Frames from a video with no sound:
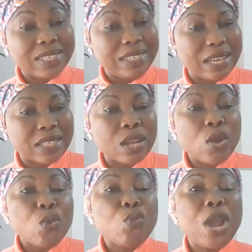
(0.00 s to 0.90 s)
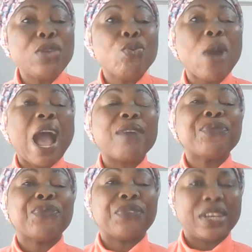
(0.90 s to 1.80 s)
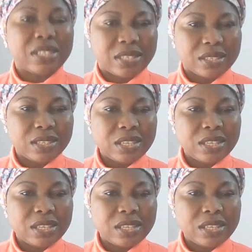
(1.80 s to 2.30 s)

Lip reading: Yes, when you have faith